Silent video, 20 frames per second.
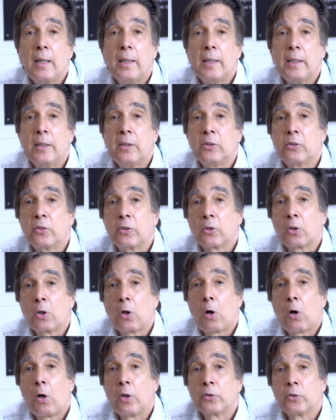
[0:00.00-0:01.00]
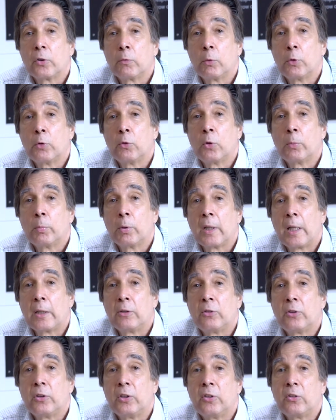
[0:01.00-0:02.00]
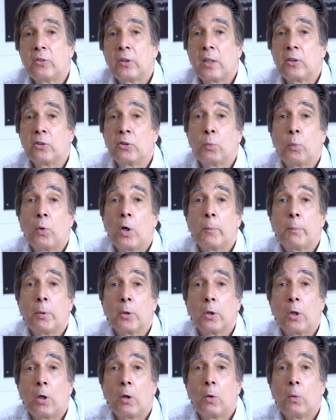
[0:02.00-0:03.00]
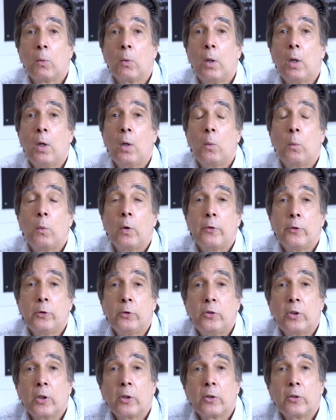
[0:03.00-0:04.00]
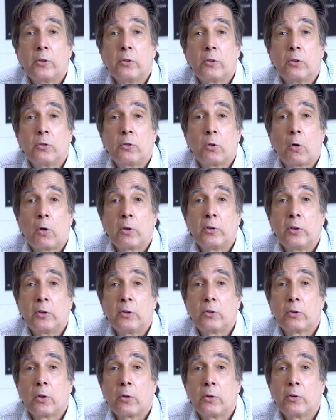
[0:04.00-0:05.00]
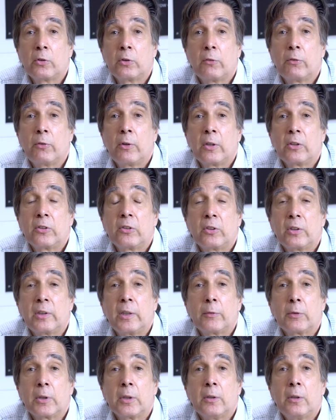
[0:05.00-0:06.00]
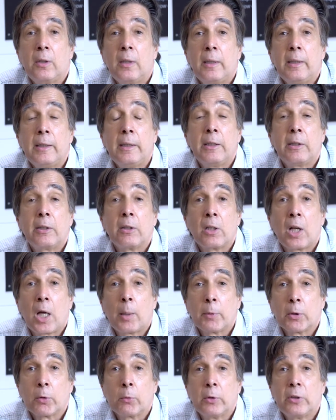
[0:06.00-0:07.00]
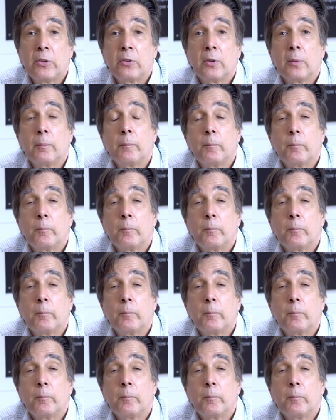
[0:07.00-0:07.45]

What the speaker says: it is the cost of renewable energies that is well below what utilities are charging, so there's a fairly significant economic reason.